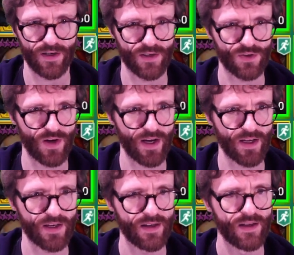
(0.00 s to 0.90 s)
here in
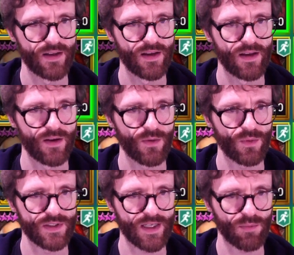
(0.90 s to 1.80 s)
Dragon.
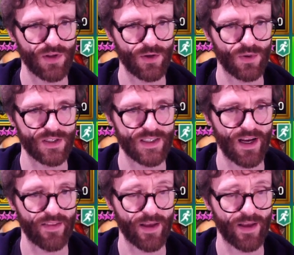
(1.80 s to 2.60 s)
We'll take Blood Gorged out.